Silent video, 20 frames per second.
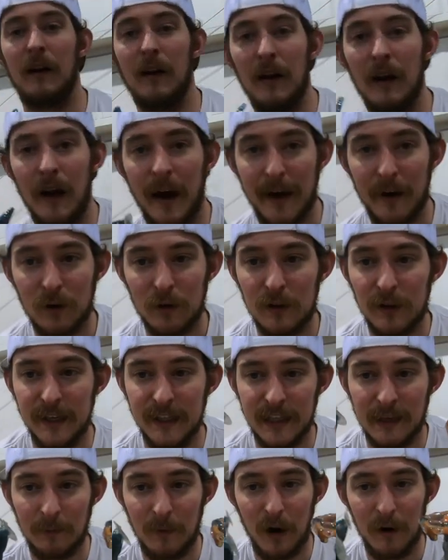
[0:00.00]
I don't clean
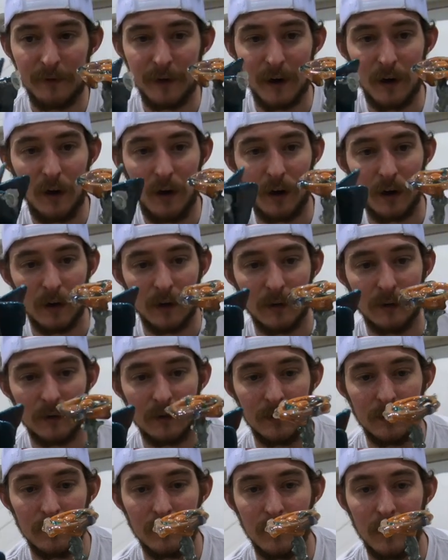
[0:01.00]
them off at all.
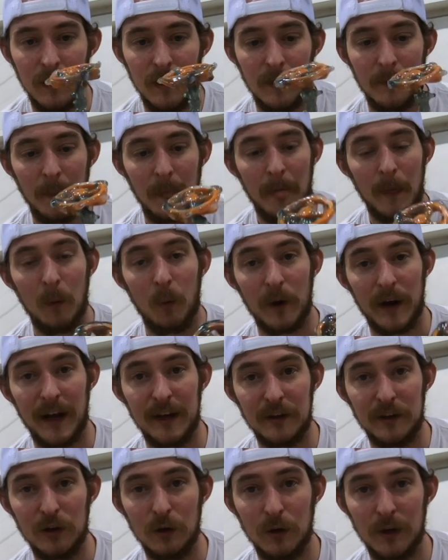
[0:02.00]
What I
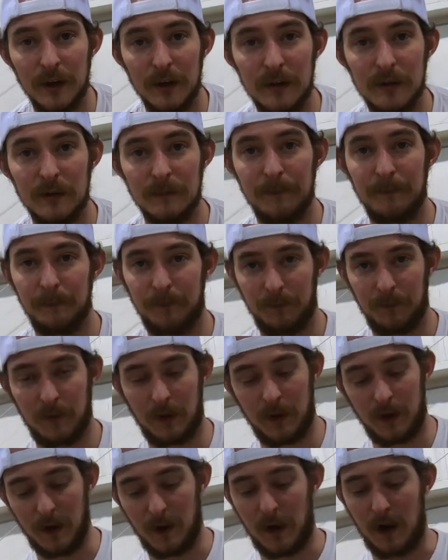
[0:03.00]
do is
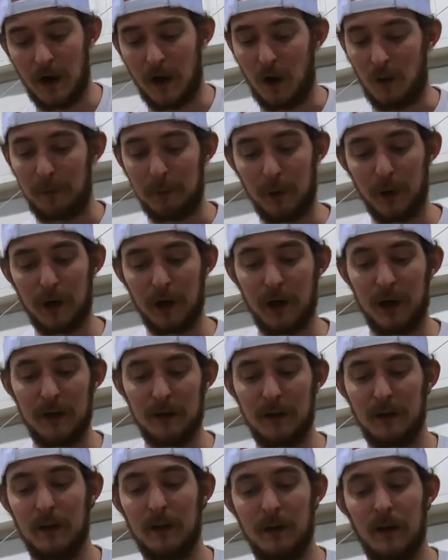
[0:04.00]
I'll put it
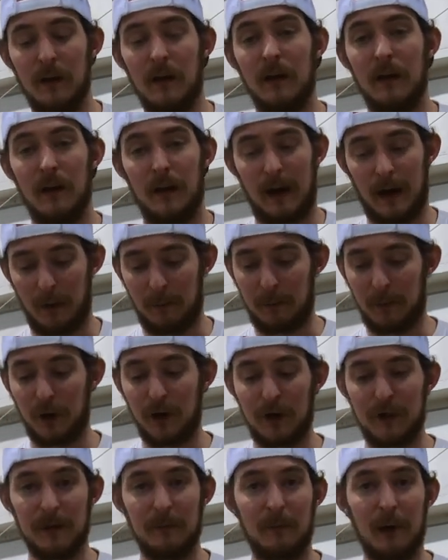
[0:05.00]
in I'll put it
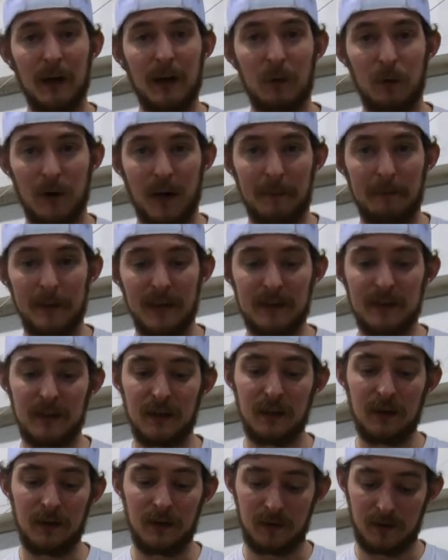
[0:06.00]
in the bucket when I'm
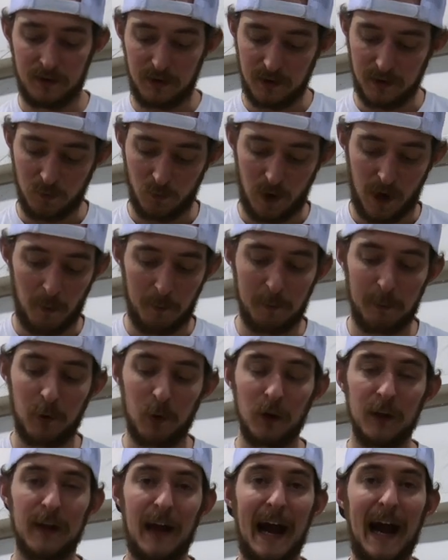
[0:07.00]
mixing and I'll
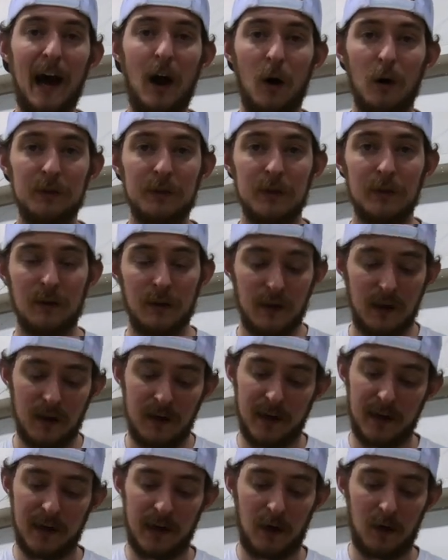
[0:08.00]
pull it out
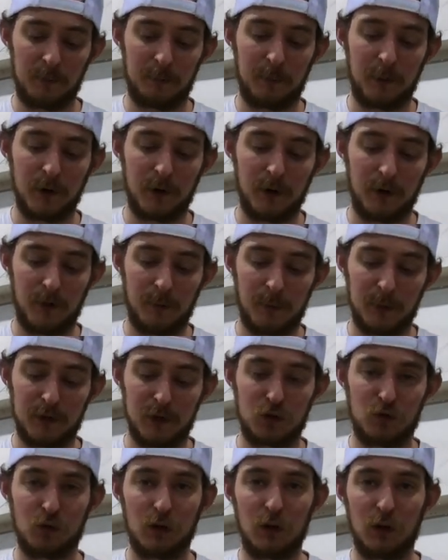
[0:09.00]
and I'll put it put the
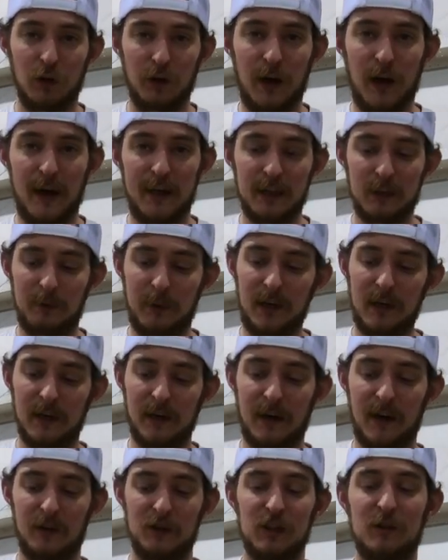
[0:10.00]
drill on high speed and
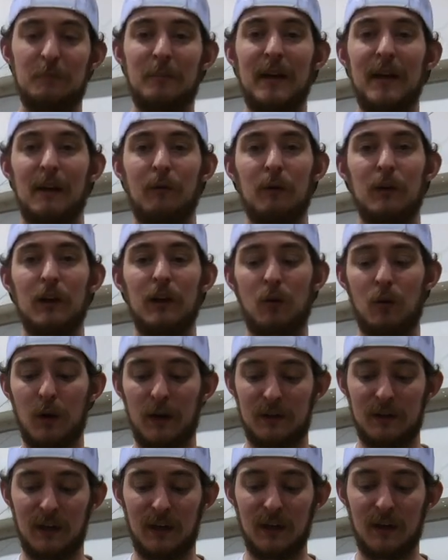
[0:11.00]
I'll spin it really quick
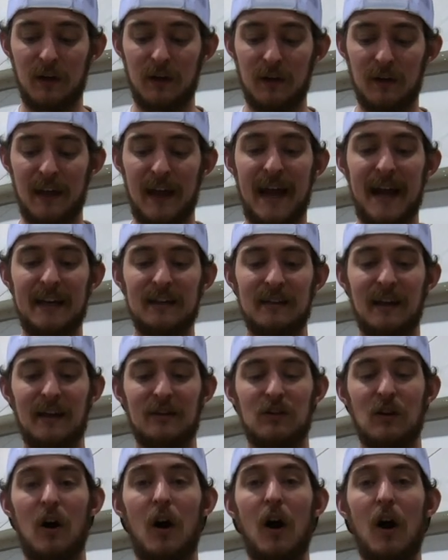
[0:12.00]
to get any of the excess
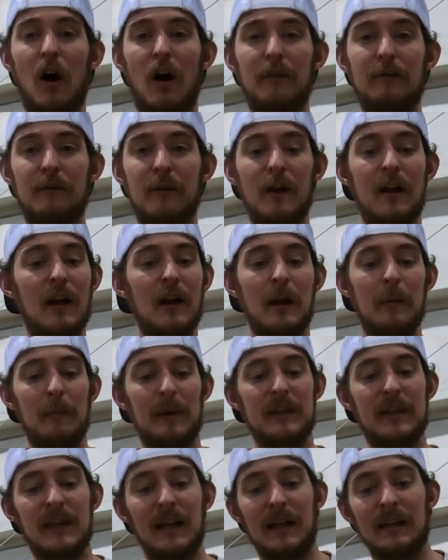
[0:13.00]
off but
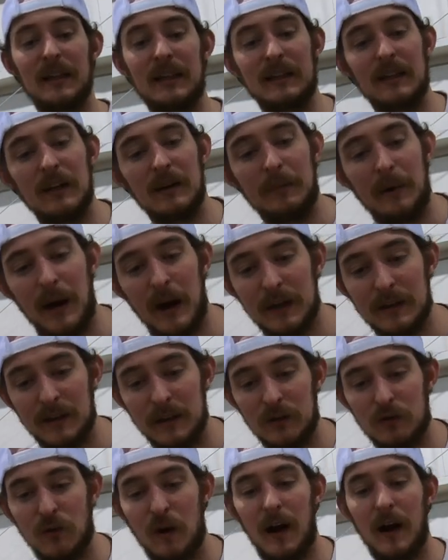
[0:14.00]
then I let the epoxy
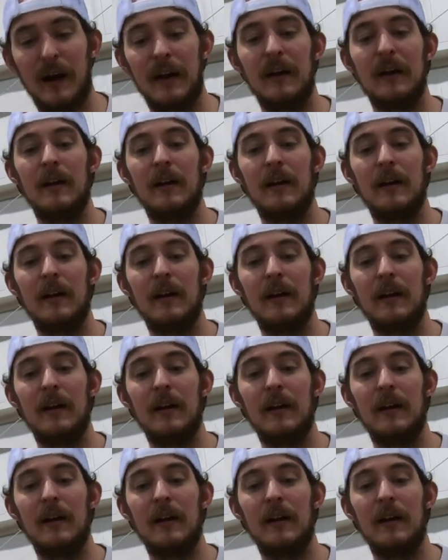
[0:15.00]
dry.